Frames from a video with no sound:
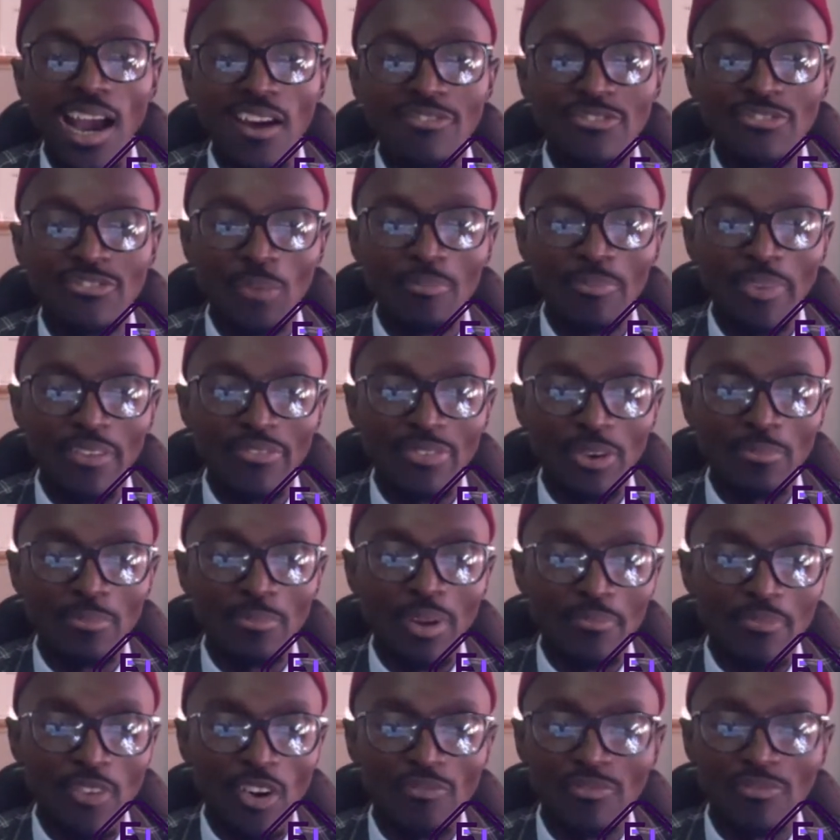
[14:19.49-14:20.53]
From
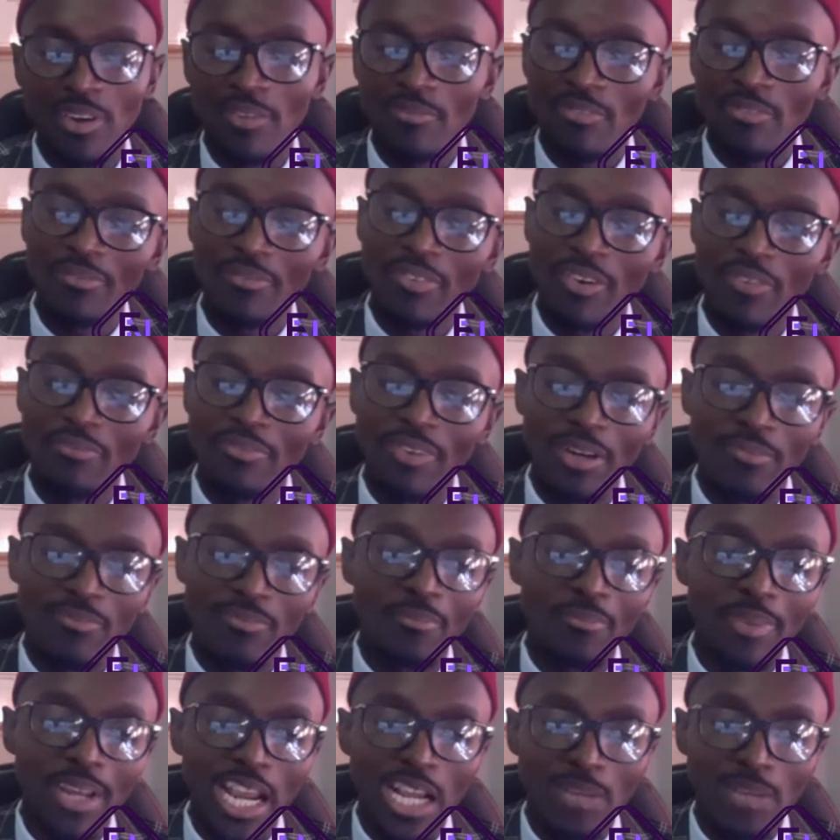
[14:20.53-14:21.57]

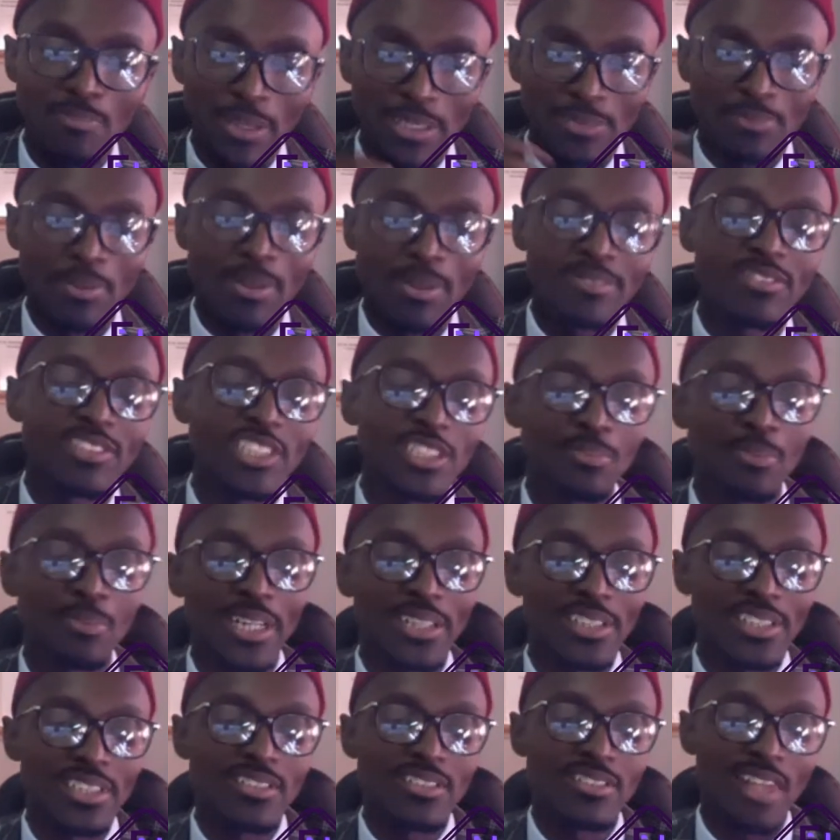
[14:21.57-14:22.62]
the perspective
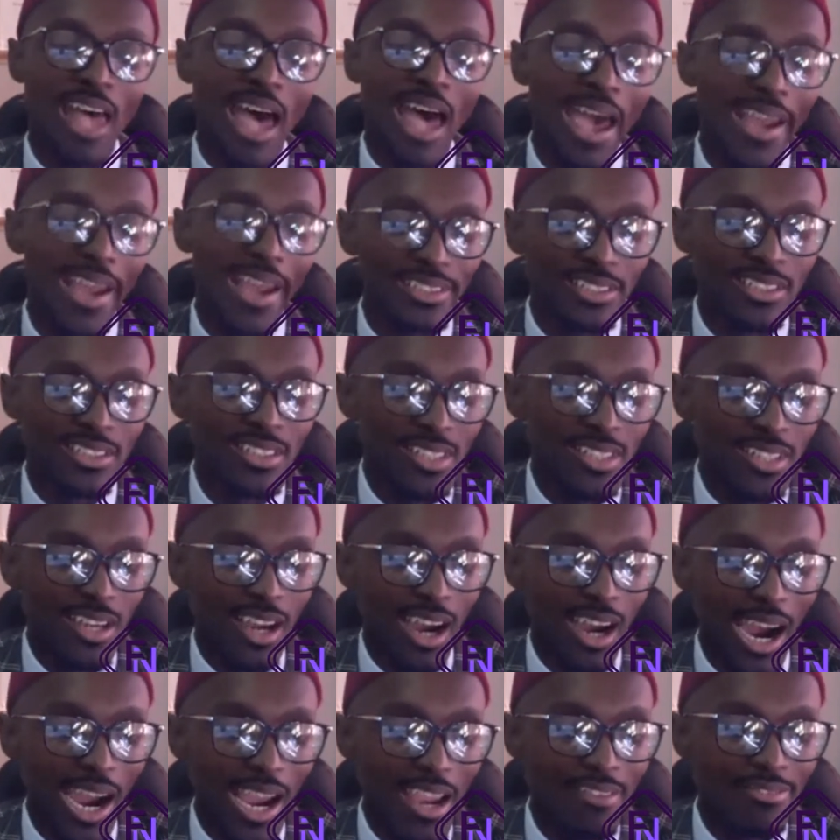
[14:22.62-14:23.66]
inspiration side,
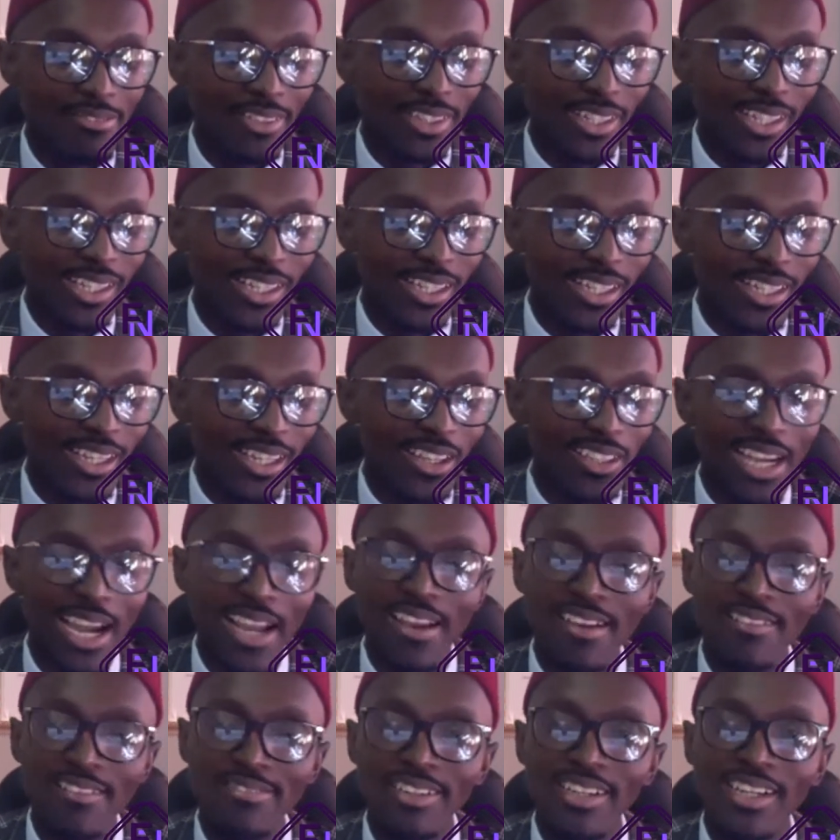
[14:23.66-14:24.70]
I have
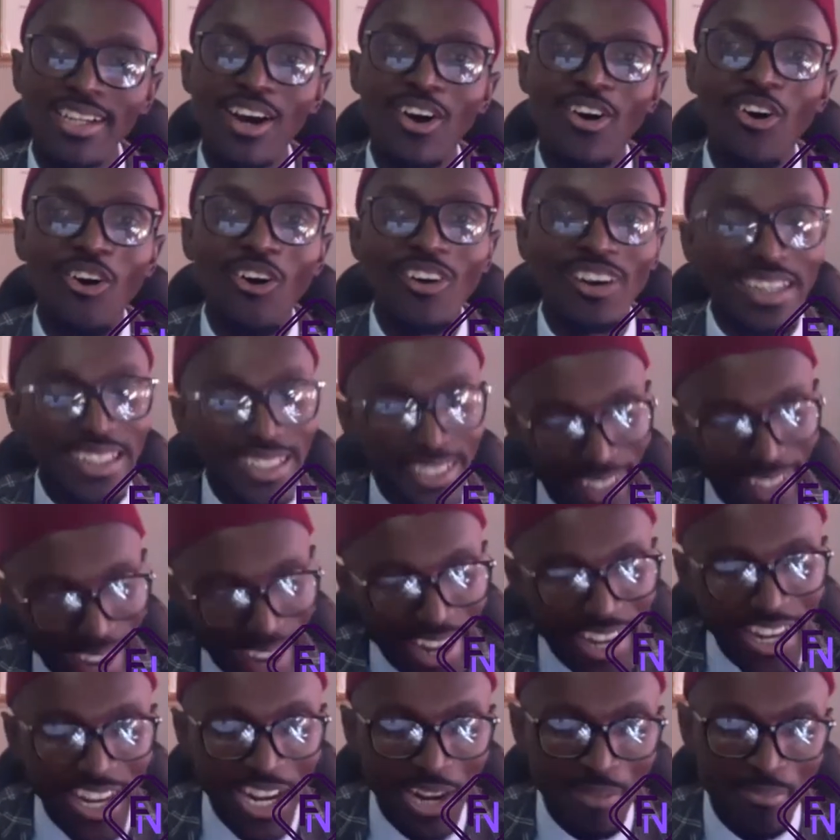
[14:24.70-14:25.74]
a
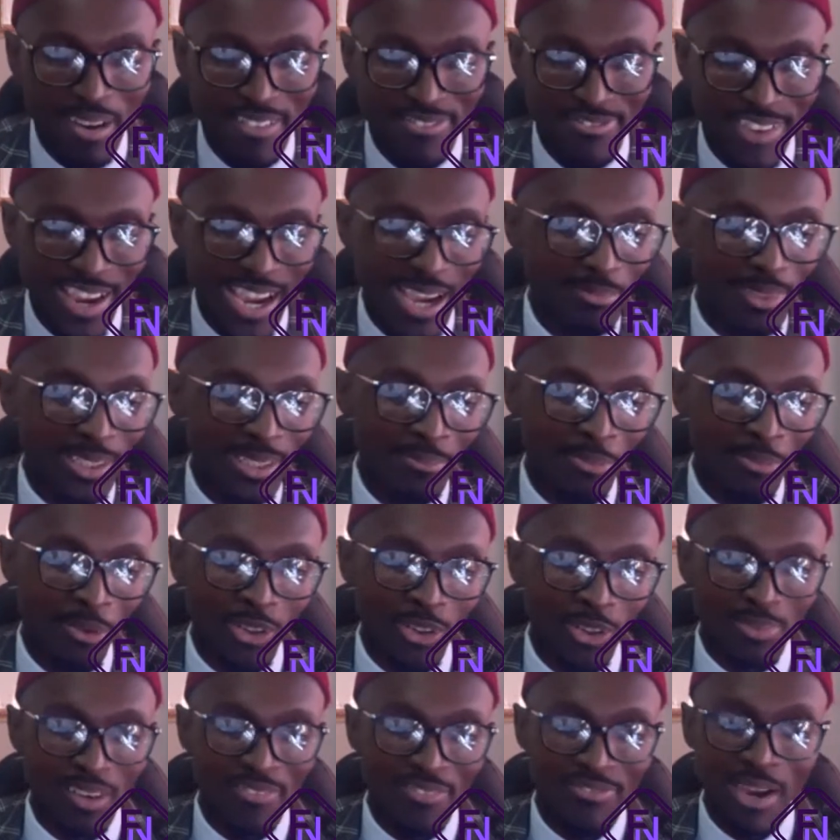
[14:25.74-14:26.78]
graded in my family, because
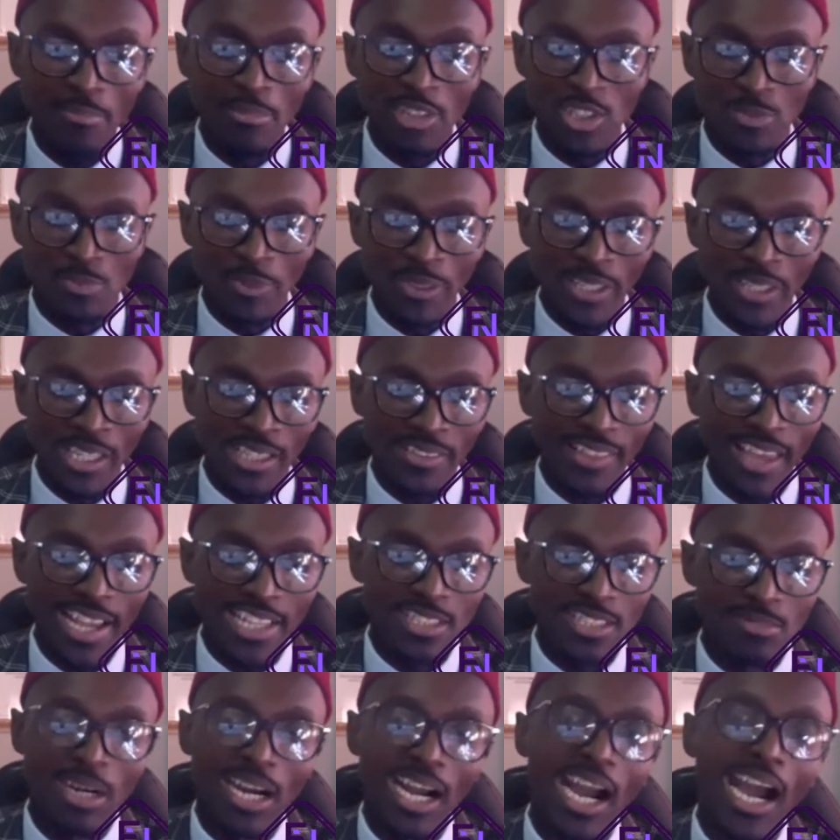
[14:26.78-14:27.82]
my family is big. There
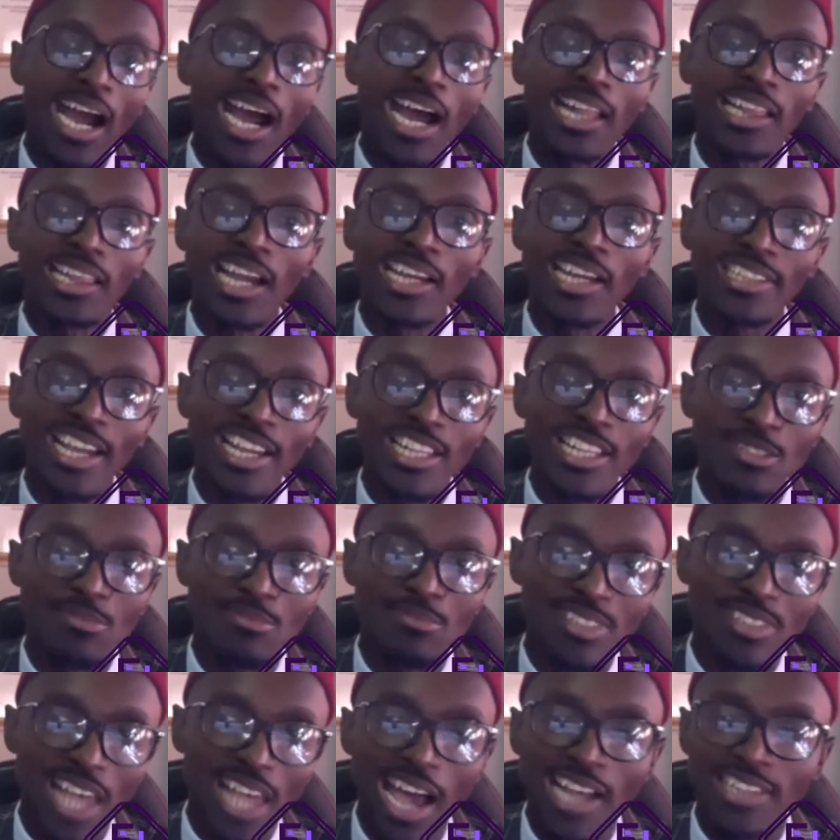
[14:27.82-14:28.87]
is Makata, there is
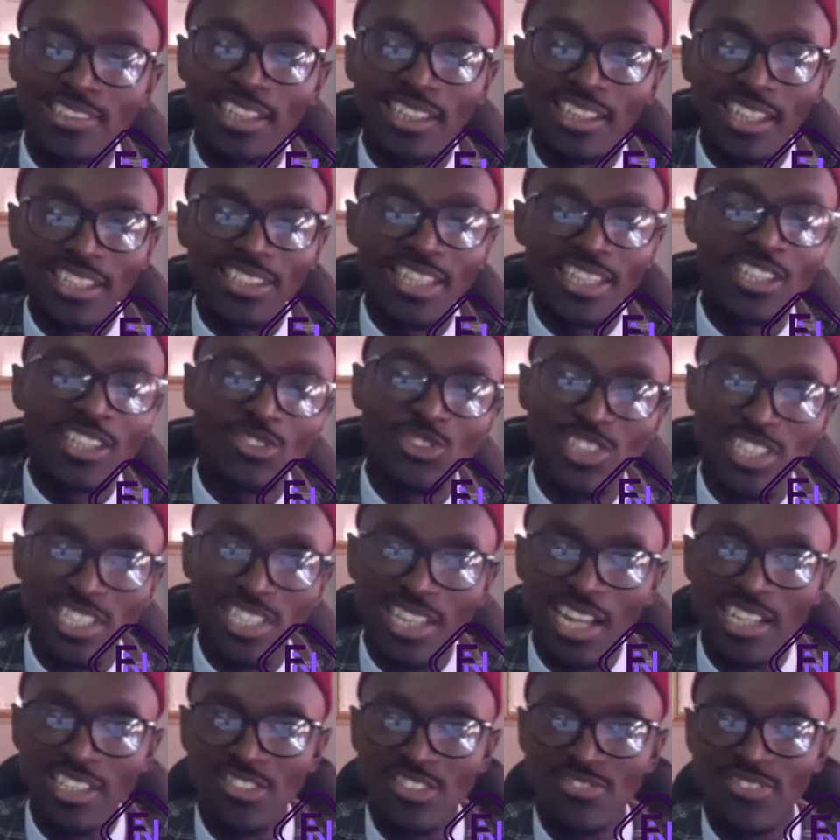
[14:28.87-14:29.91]
Mzaza, as you see,
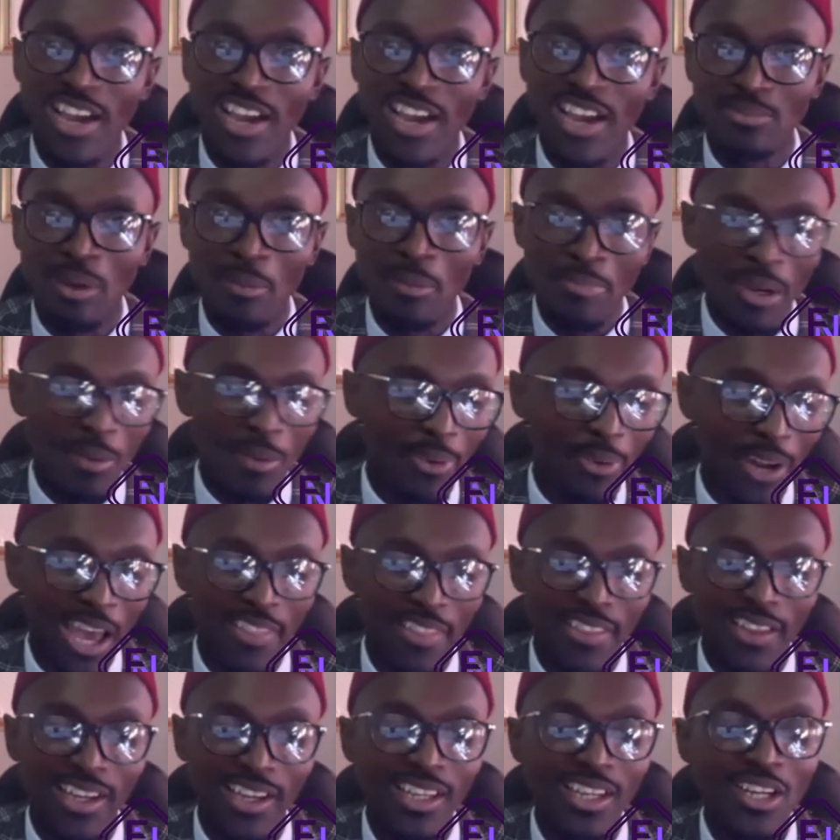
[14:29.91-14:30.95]
that's my big
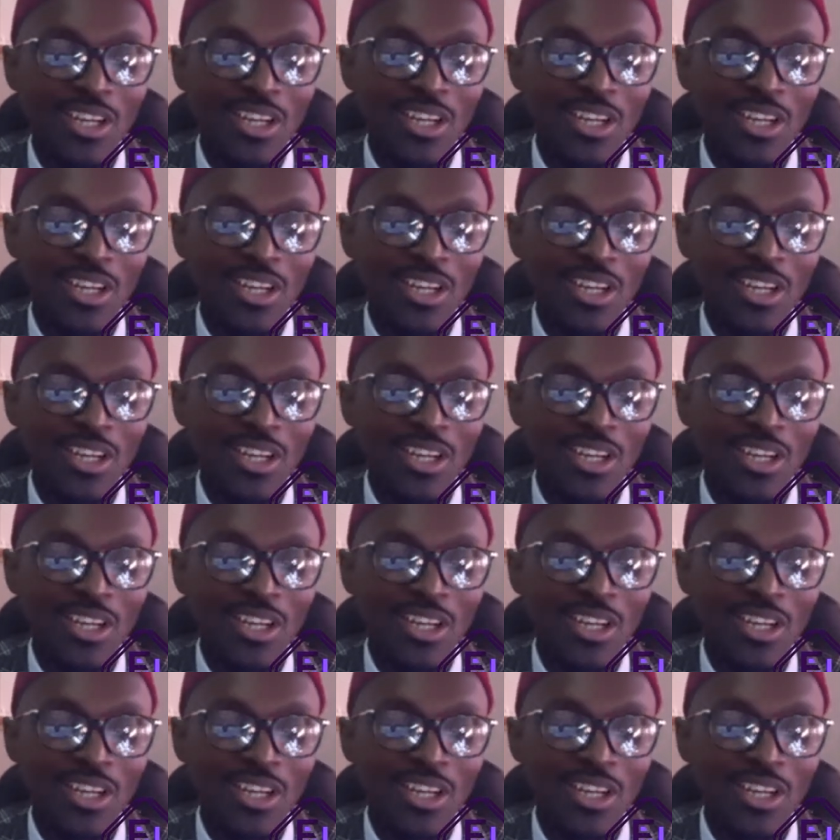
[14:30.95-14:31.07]
brother.